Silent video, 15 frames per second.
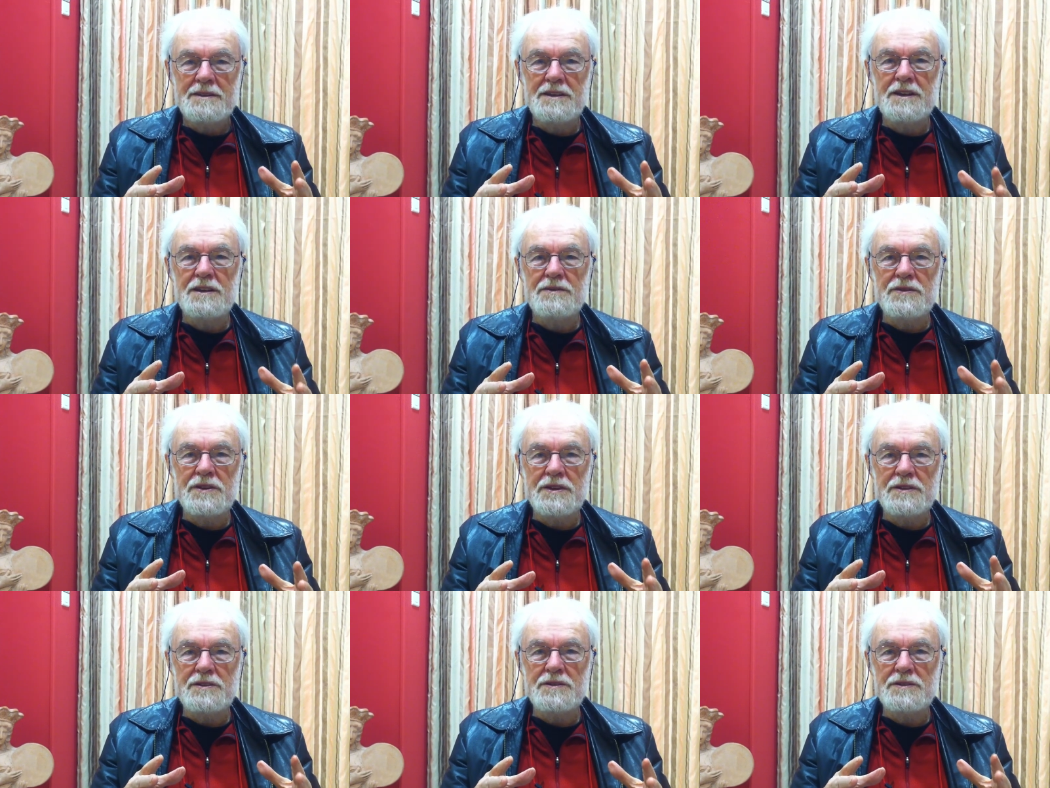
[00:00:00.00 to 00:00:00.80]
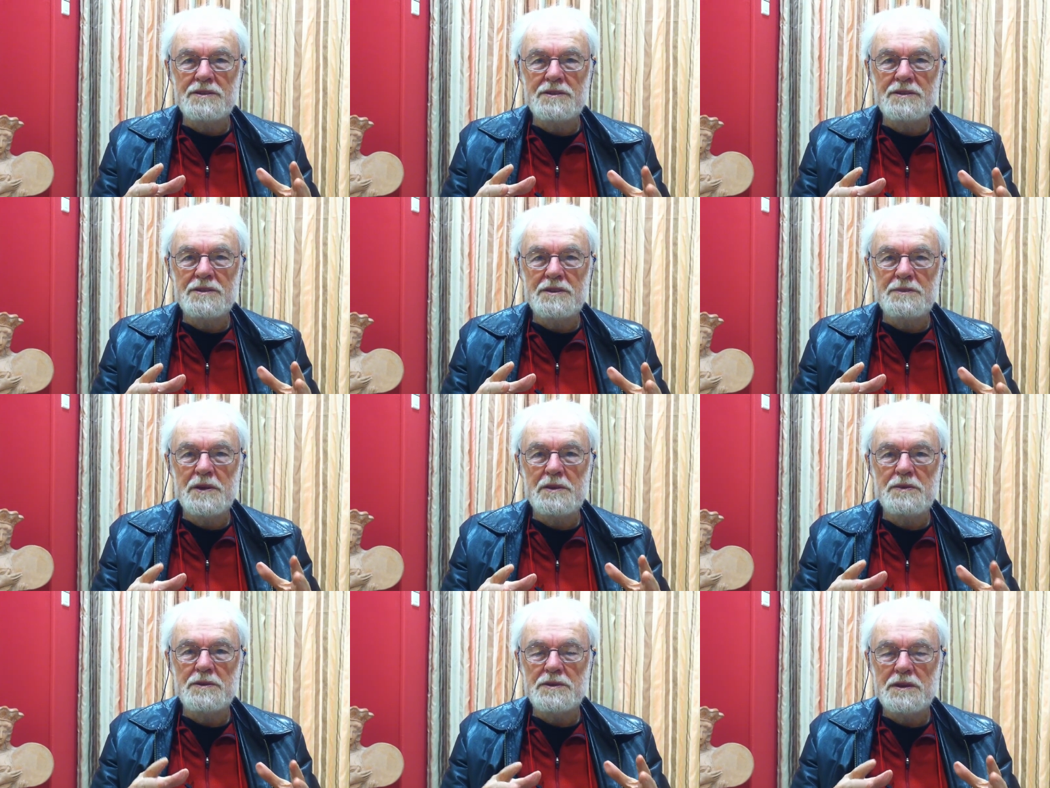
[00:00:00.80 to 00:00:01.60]
delivering goods to the
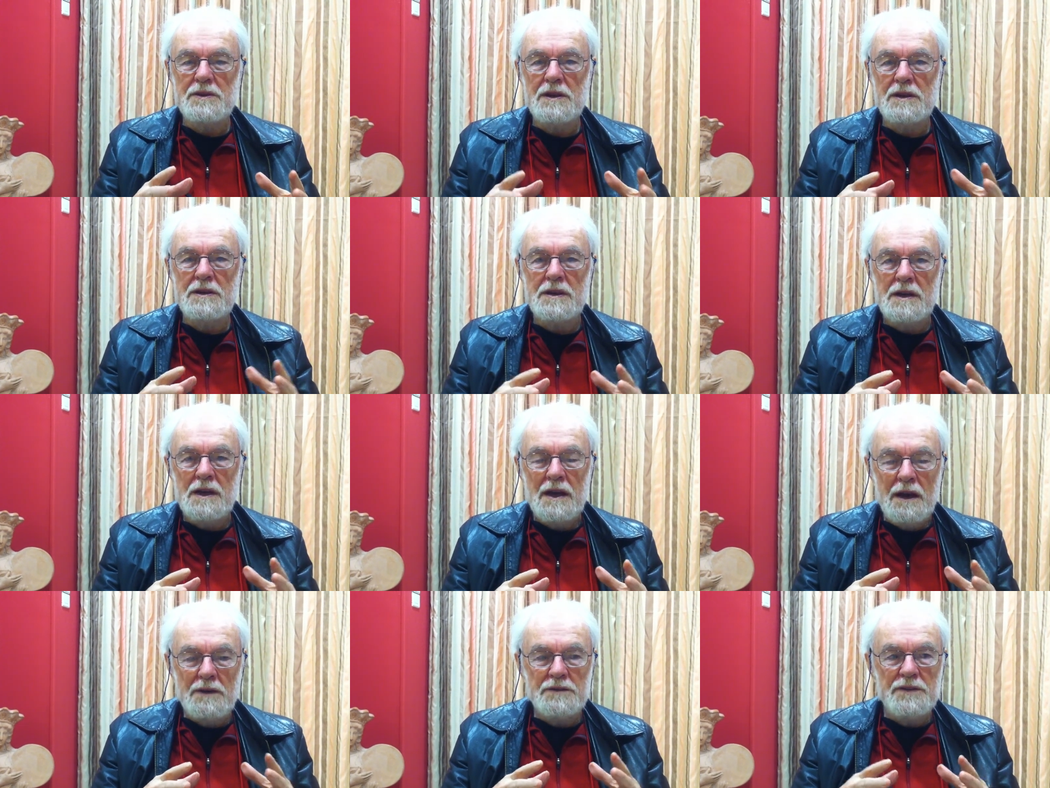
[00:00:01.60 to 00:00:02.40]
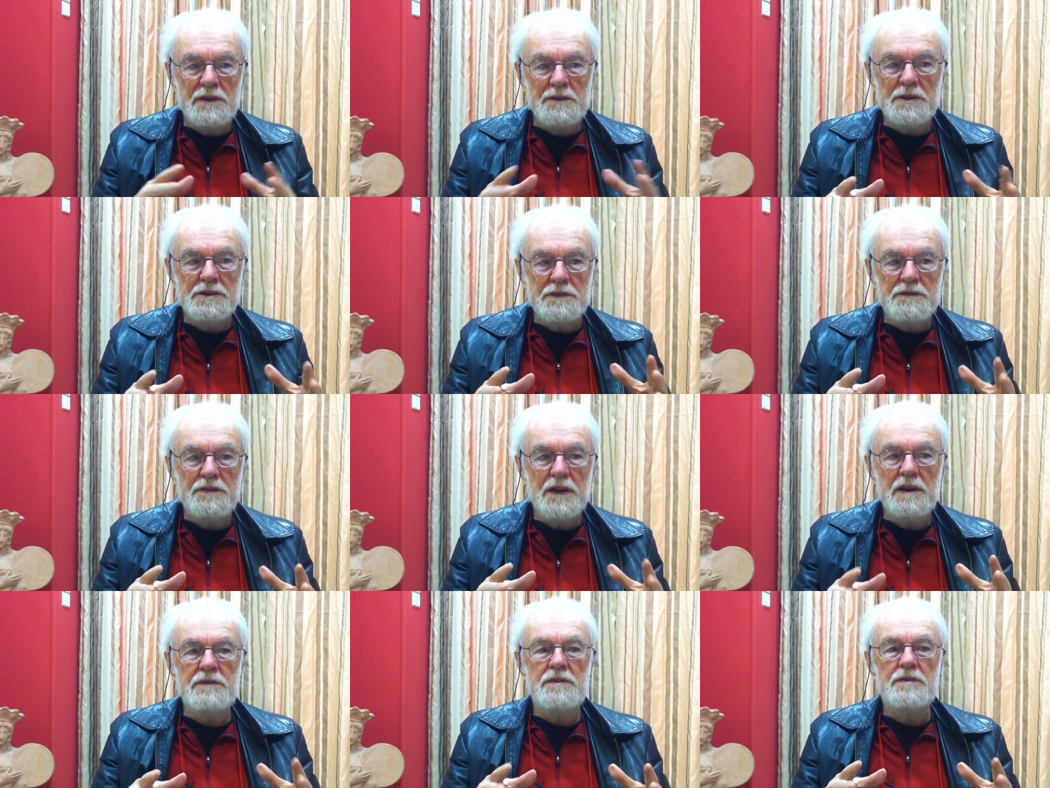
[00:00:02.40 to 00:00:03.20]
people. So I, I was very much in
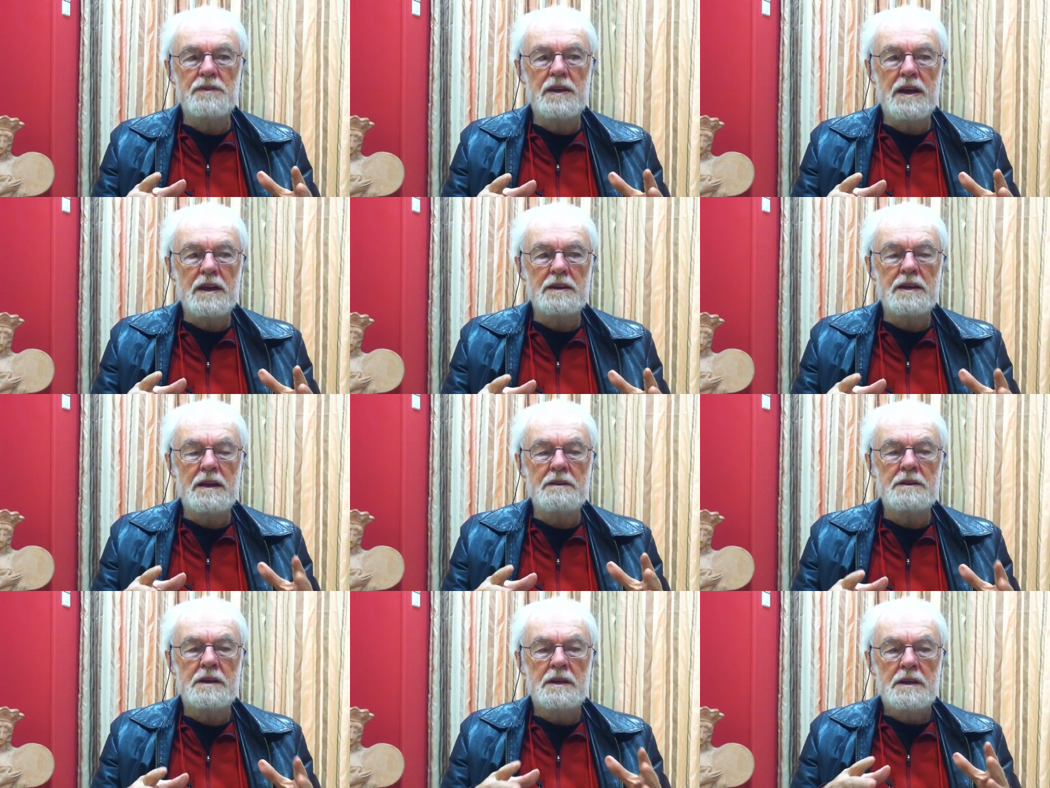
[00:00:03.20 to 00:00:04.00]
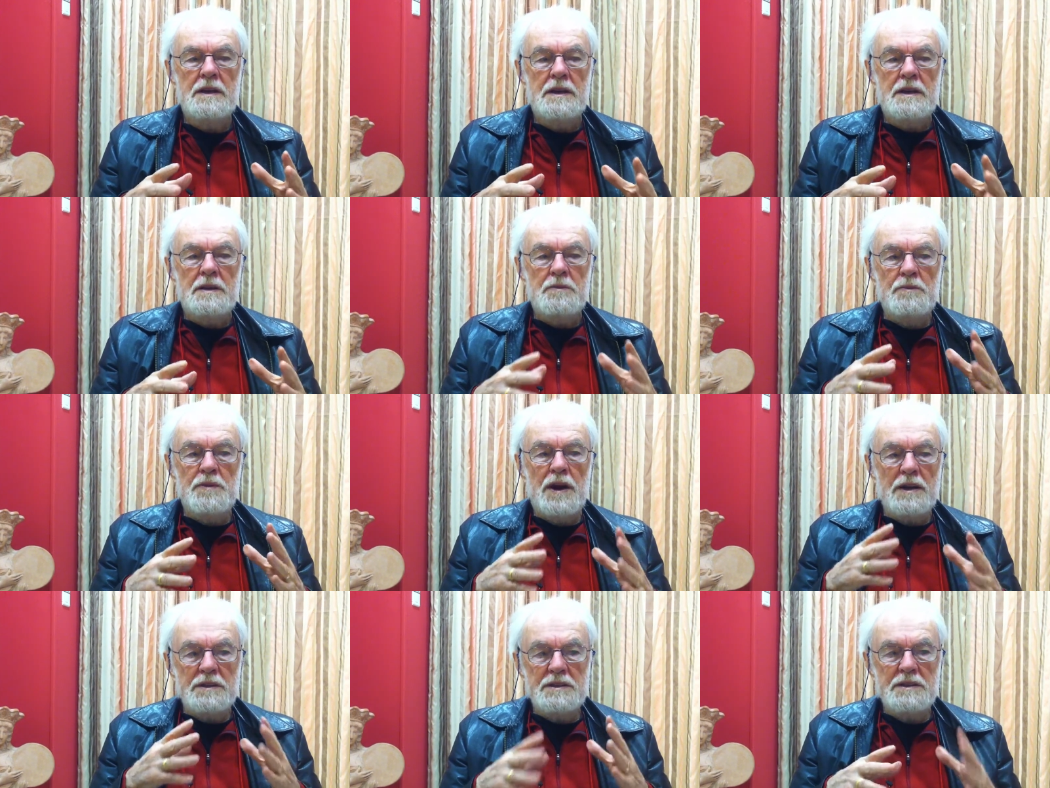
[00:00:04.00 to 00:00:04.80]
favor of that. Now,
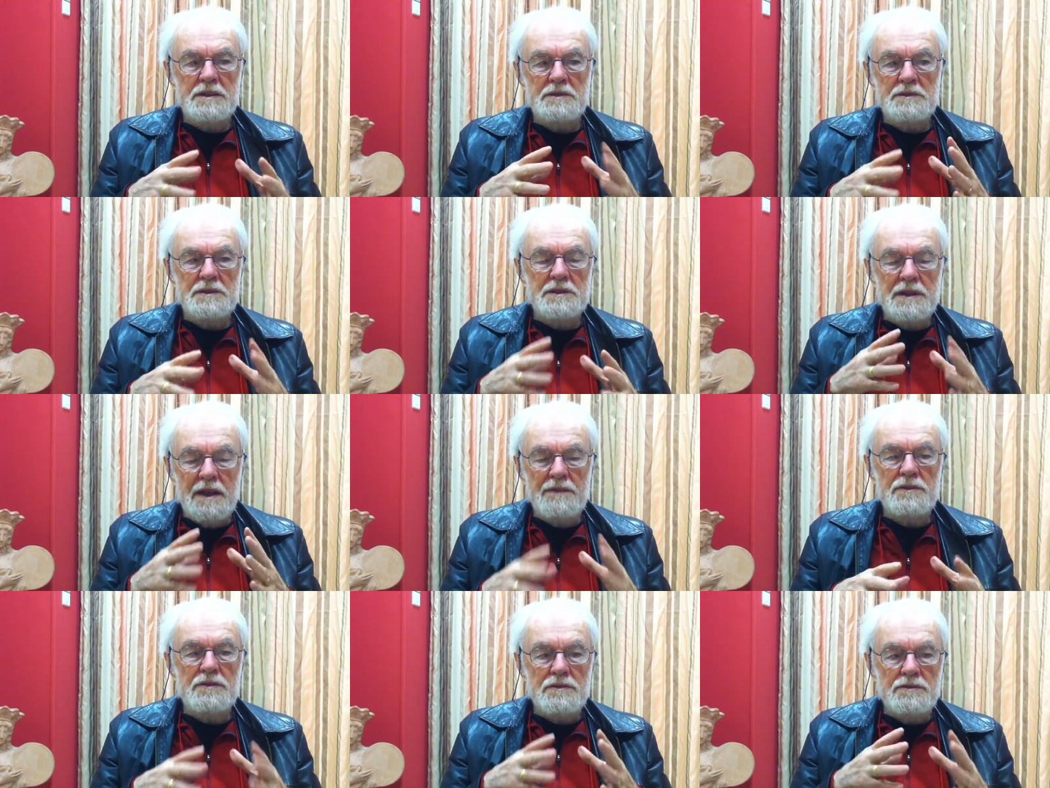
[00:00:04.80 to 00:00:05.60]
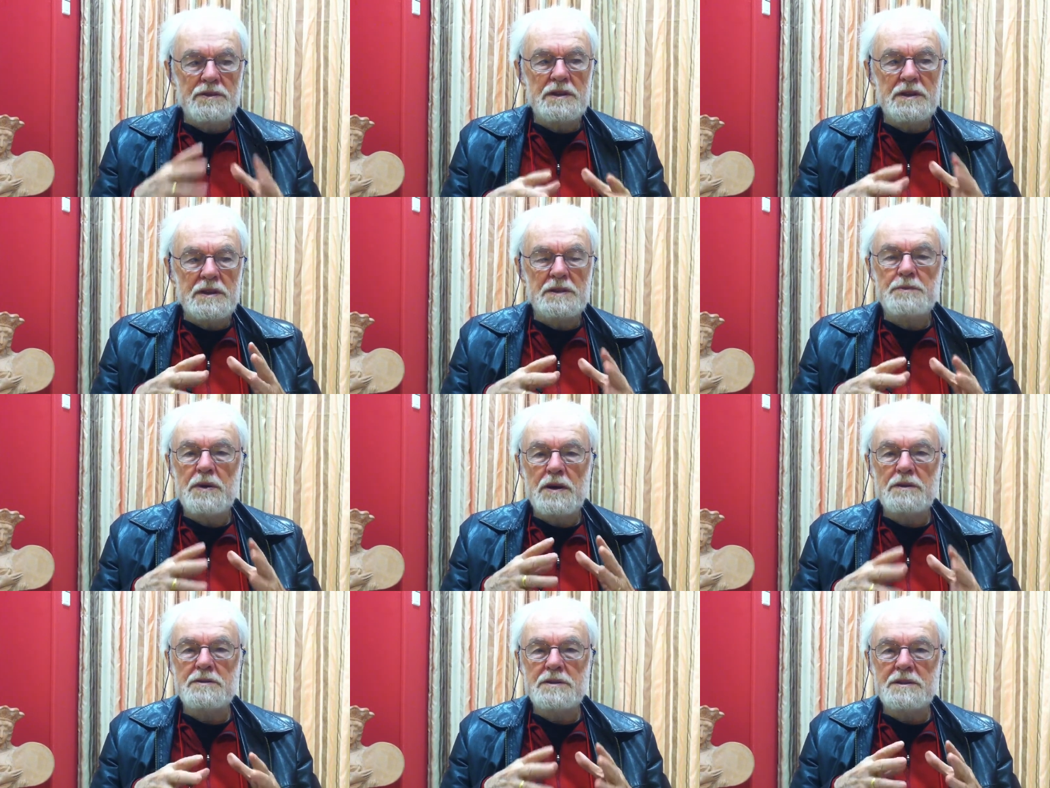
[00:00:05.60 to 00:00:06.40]
Brexit was never really
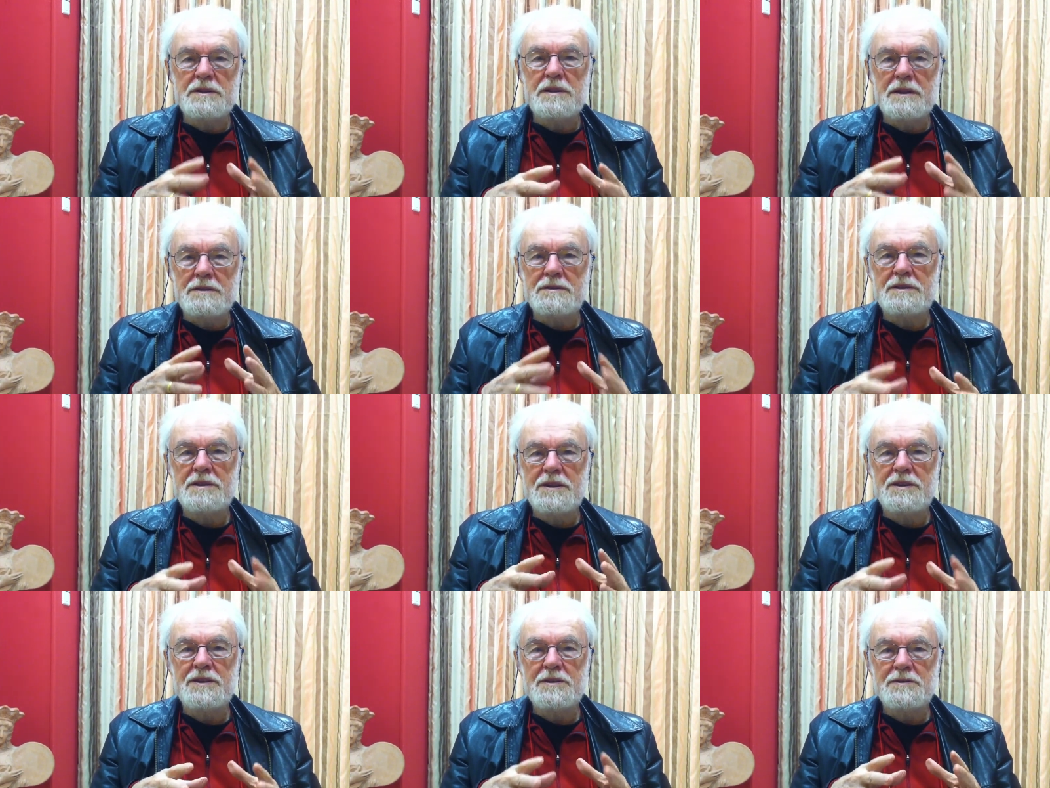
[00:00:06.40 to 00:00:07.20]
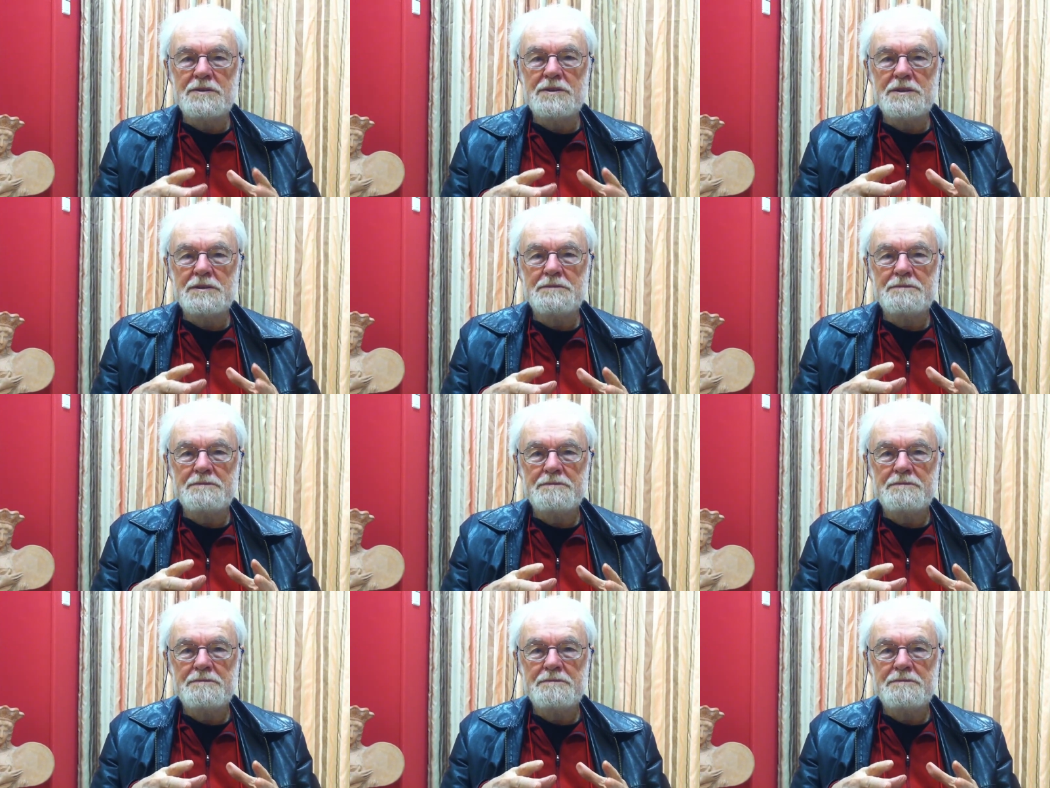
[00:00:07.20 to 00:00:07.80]
posed in those terms.